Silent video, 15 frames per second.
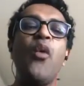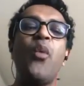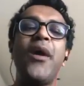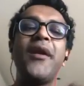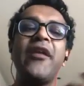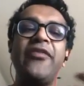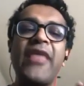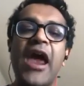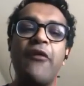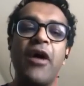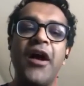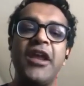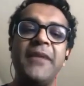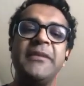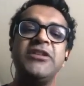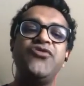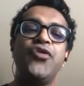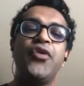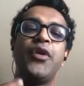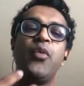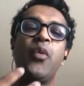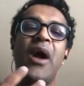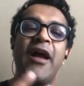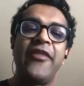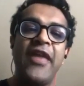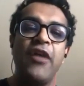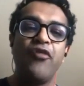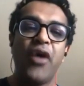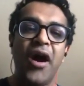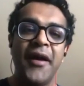What are their arguments for it? Why are
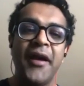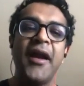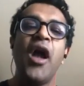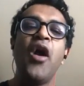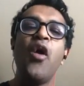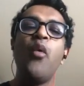they wrong?